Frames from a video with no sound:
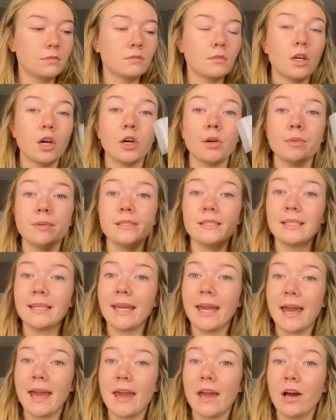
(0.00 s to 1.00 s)

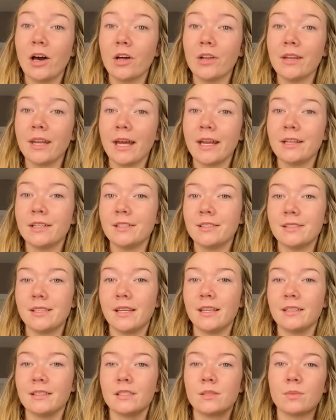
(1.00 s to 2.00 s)
All-Nighter
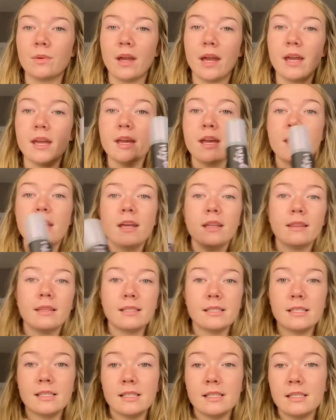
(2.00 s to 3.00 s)
setting spray.
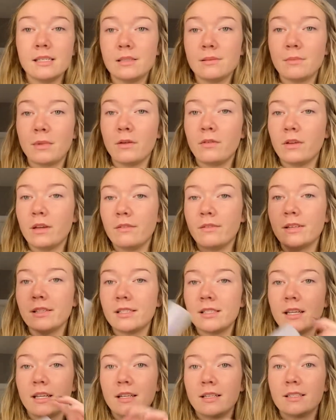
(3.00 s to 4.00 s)
This is my favorite
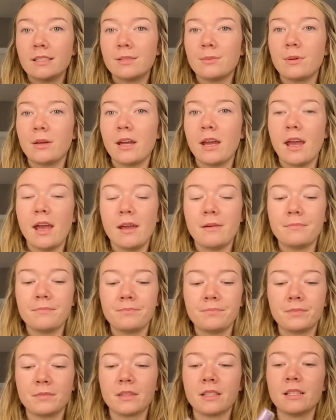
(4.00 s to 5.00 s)
setting spray.
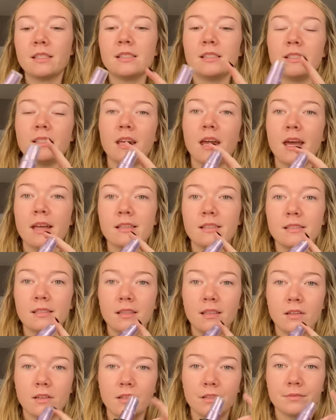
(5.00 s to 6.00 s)
It still has the
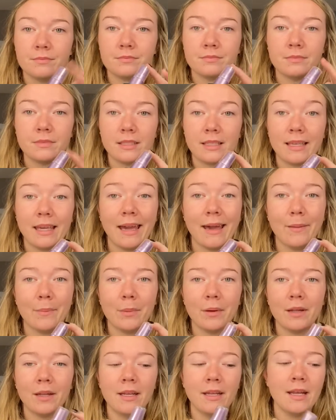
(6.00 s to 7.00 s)
little cap
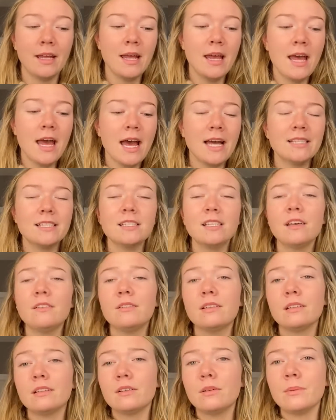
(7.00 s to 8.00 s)
on it. I still have a
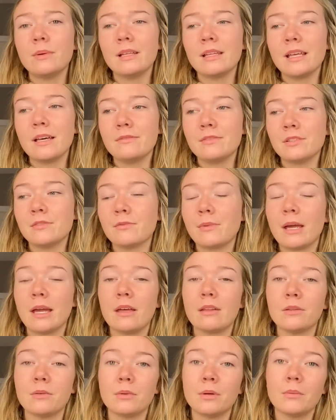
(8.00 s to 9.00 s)
little bit left of my
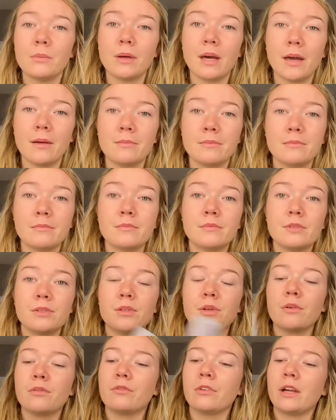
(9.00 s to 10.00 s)
other one, but I'm
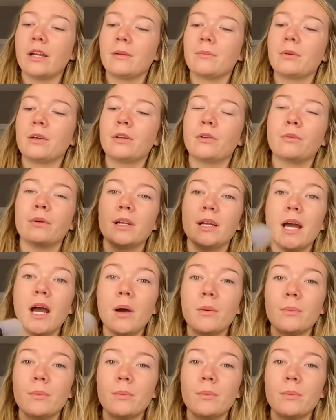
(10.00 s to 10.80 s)
so afraid I'm gonna run out